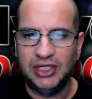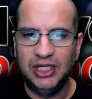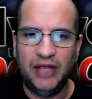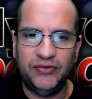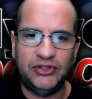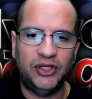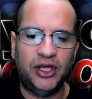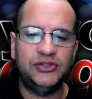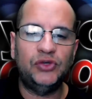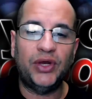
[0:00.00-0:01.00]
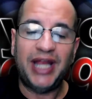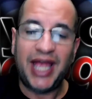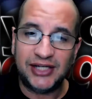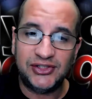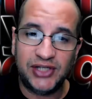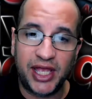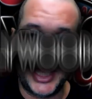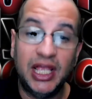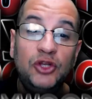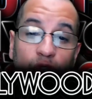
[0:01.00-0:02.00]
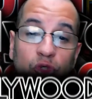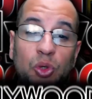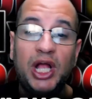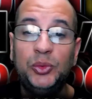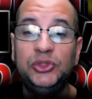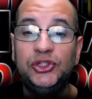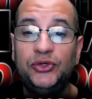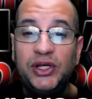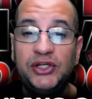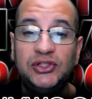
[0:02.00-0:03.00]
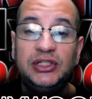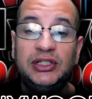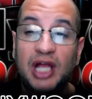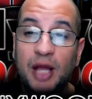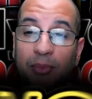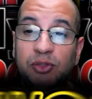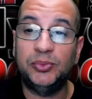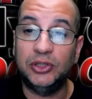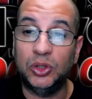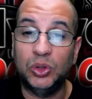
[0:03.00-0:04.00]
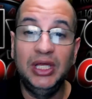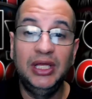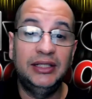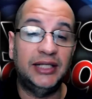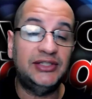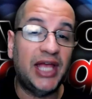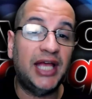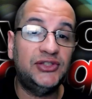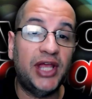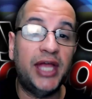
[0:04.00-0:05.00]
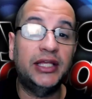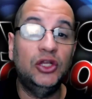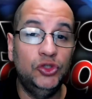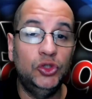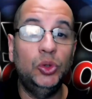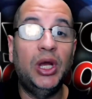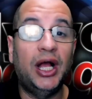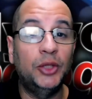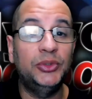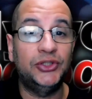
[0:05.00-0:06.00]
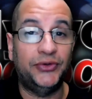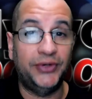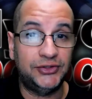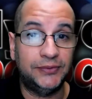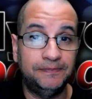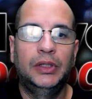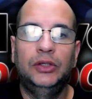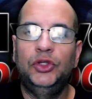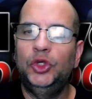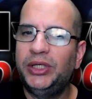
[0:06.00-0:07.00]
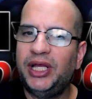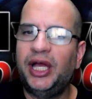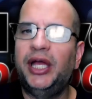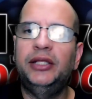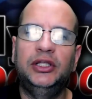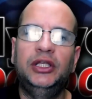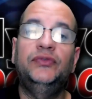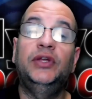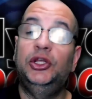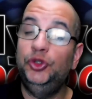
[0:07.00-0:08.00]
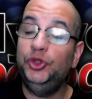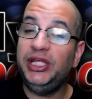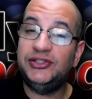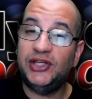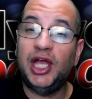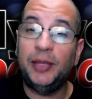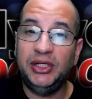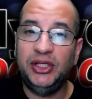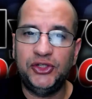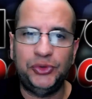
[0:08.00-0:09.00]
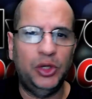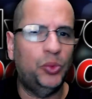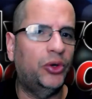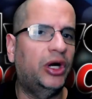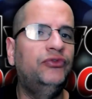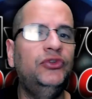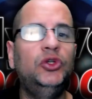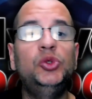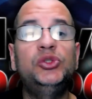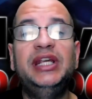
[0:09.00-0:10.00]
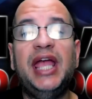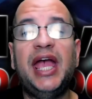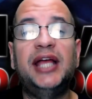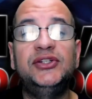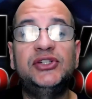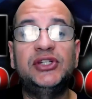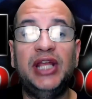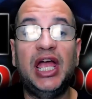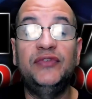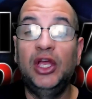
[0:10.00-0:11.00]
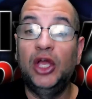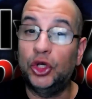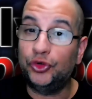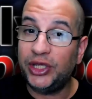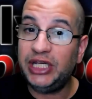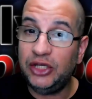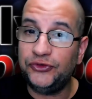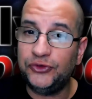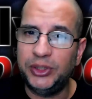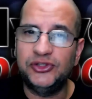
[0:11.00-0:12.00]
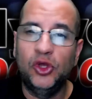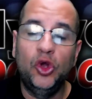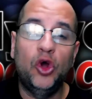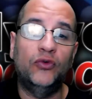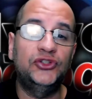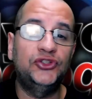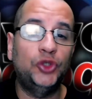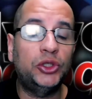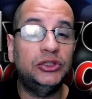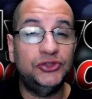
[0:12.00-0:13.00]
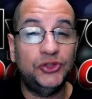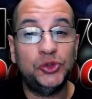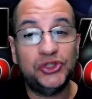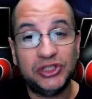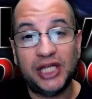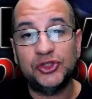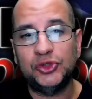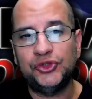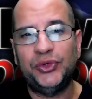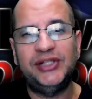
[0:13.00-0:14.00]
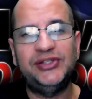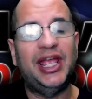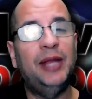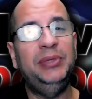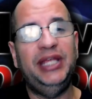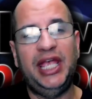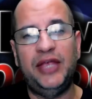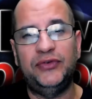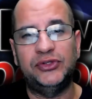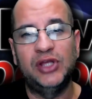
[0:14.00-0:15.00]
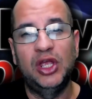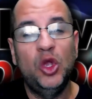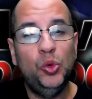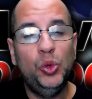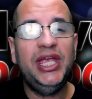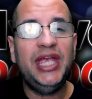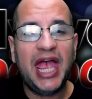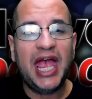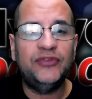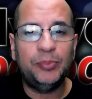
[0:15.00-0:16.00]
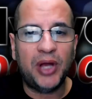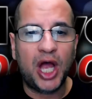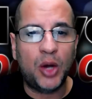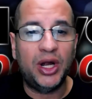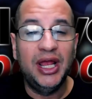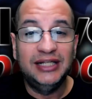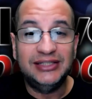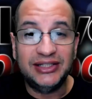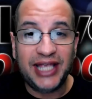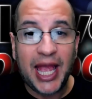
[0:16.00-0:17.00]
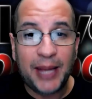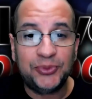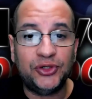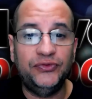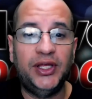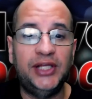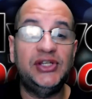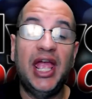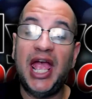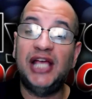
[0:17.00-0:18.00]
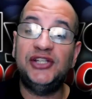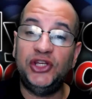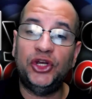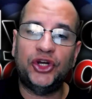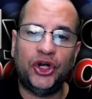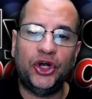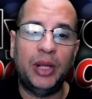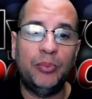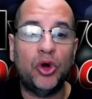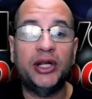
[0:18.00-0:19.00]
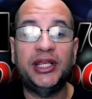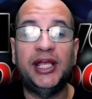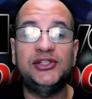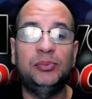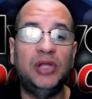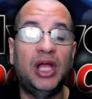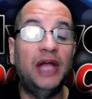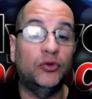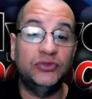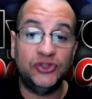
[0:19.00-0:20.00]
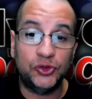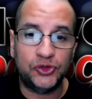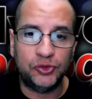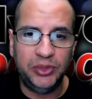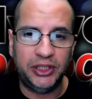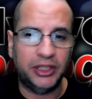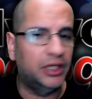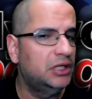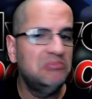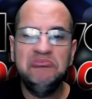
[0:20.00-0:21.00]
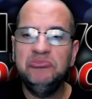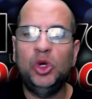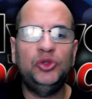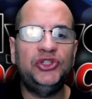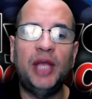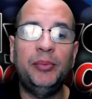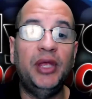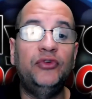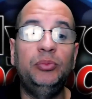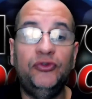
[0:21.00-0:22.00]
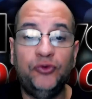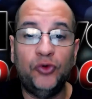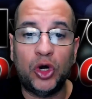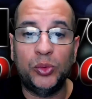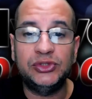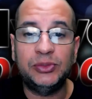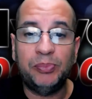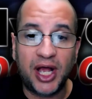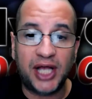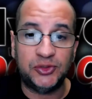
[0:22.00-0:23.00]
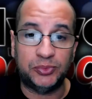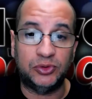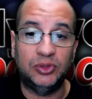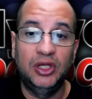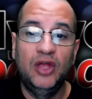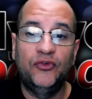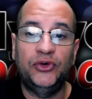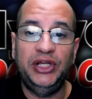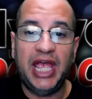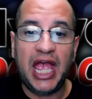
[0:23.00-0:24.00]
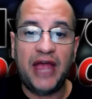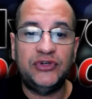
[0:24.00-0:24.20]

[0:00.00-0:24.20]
If it does, write hashtag New Hollywood Generation in the comments below. That's hashtag New Hollywood Generation. You and I live in a unique time in history where our views and actions can have a great influence over sociological trends and behaviors. We have the power to capture events as they occur and broadcast them live over social media. No time ever before was it possible for the average